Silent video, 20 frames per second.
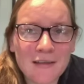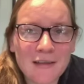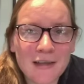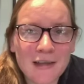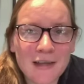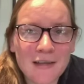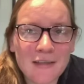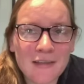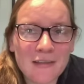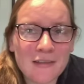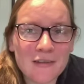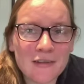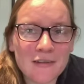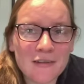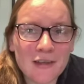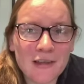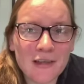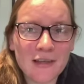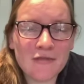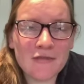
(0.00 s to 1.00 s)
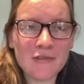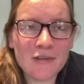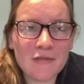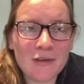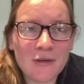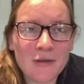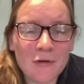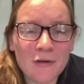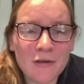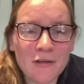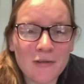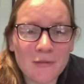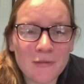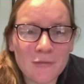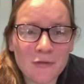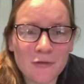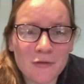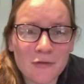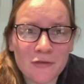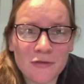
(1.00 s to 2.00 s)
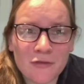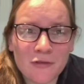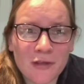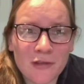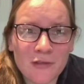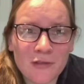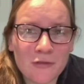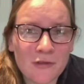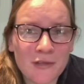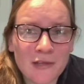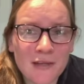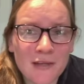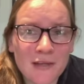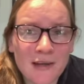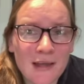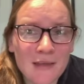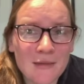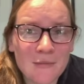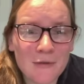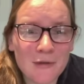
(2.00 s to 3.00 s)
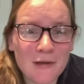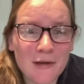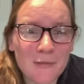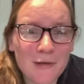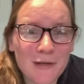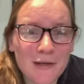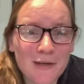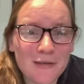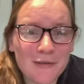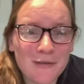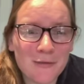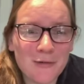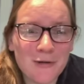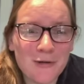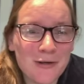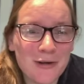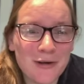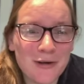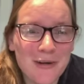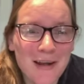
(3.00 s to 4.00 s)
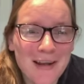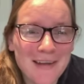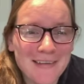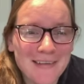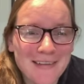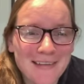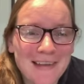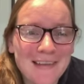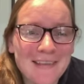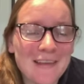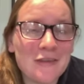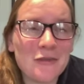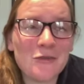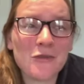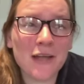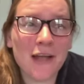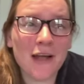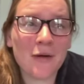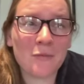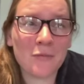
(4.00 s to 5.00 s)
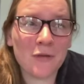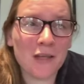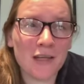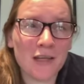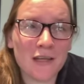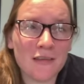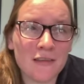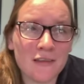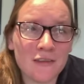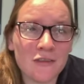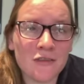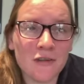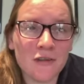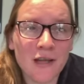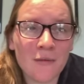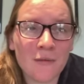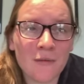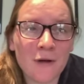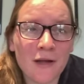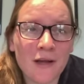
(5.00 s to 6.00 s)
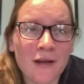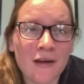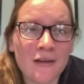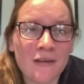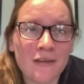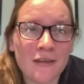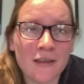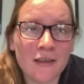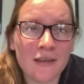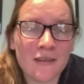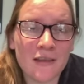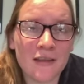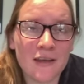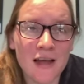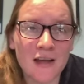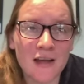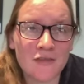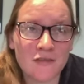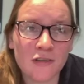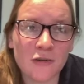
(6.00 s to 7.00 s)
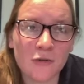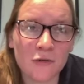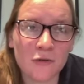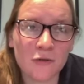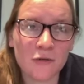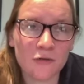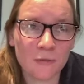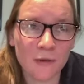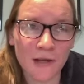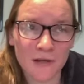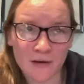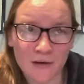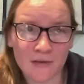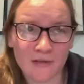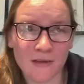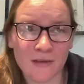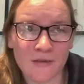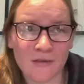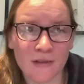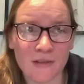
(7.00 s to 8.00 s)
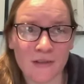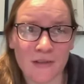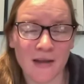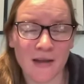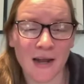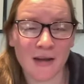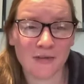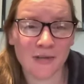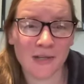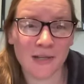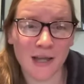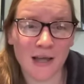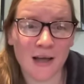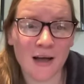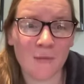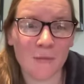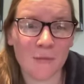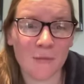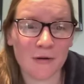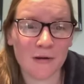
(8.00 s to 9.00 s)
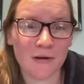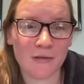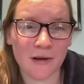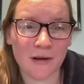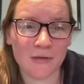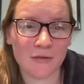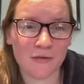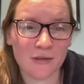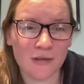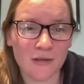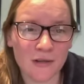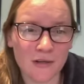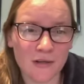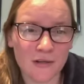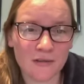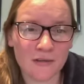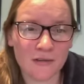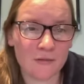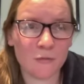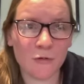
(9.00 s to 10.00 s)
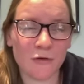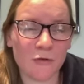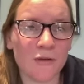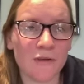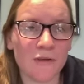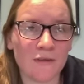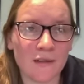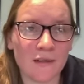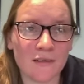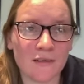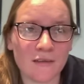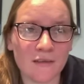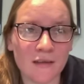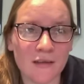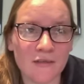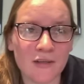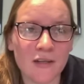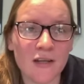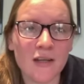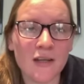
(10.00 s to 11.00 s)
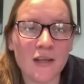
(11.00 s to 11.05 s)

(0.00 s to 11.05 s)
like even if I wanted them to go to school, I don't think I'd get them there because we're not ready. Like they don't get up late. They do get up quite early. Like they naturally go to bed around 7 and they naturally get up around between 6 and 7.